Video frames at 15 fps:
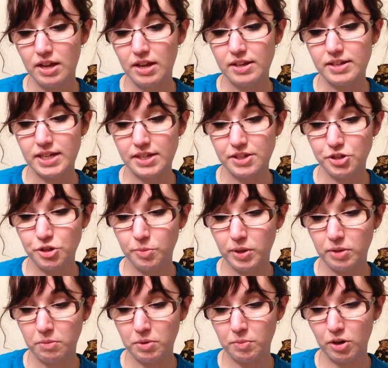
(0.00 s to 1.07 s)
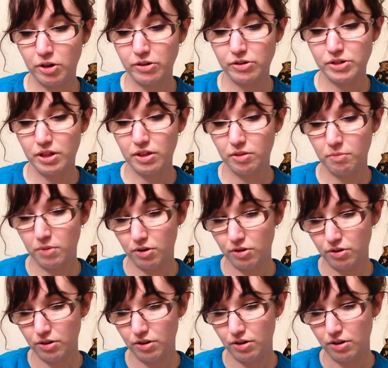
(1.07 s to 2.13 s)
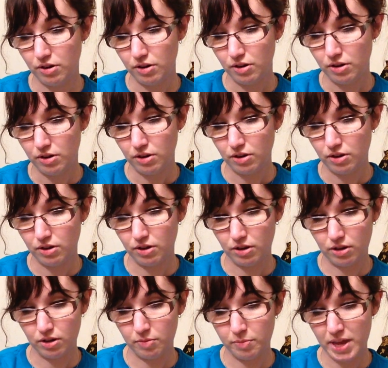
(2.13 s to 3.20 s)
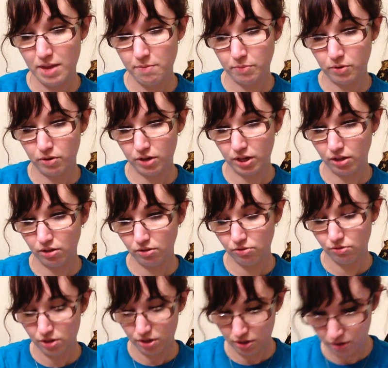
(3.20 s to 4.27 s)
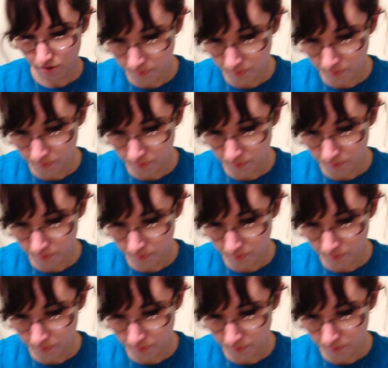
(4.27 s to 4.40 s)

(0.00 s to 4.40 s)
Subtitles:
Test your pigment markers on the marker paper included in your